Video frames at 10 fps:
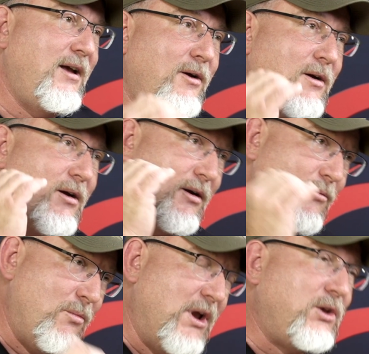we went to
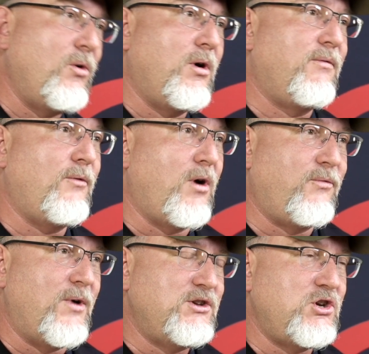our friends at
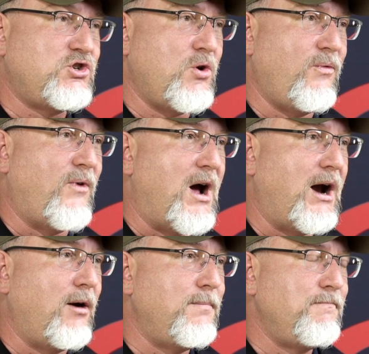Surefire,
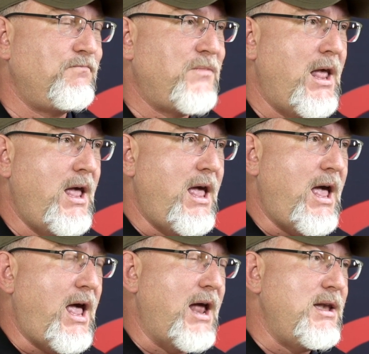and
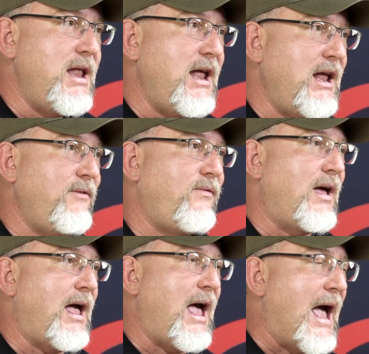they've
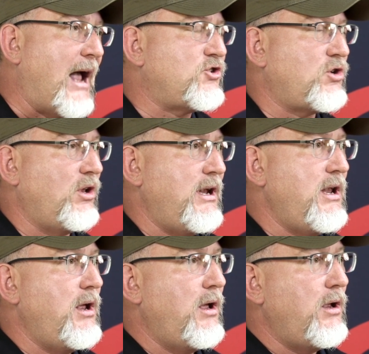actually
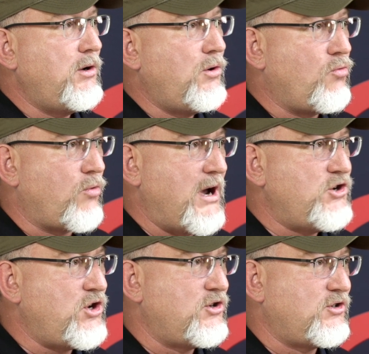
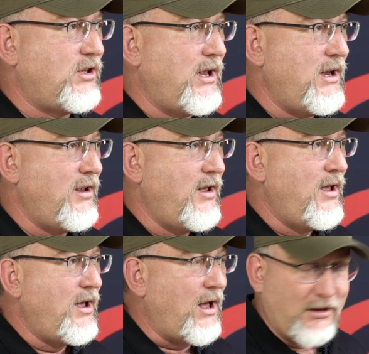graciously
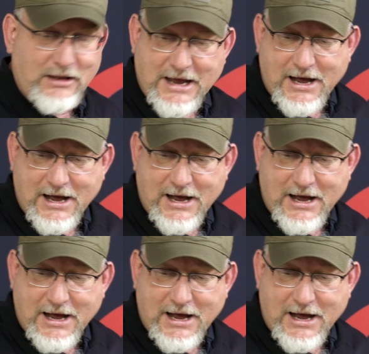allowed